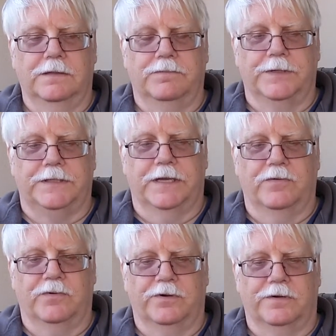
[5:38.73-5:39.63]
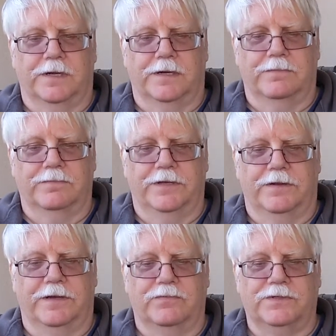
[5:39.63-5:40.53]
But they were,
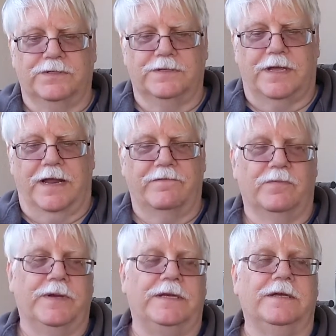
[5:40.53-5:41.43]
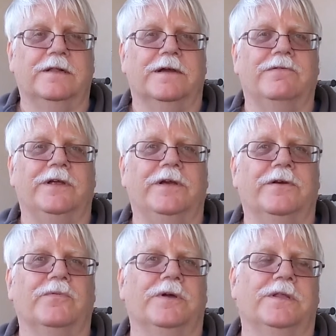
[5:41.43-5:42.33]
that was kind of a big deal every
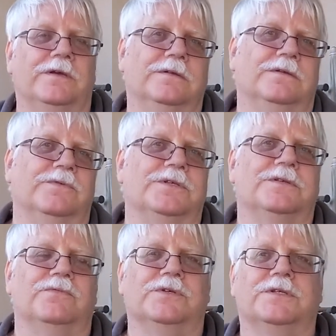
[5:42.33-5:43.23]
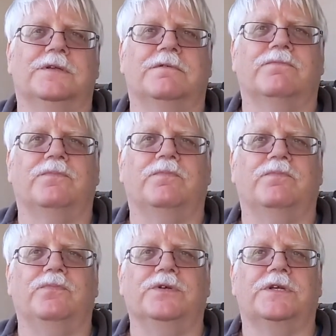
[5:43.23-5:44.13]
year when the was
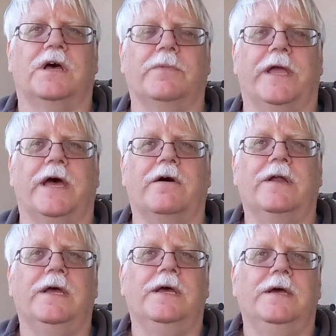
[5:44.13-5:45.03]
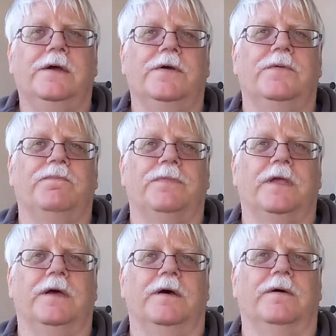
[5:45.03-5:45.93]
coming out.
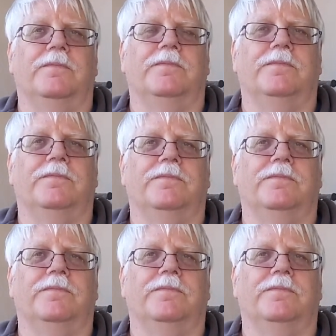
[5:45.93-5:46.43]
I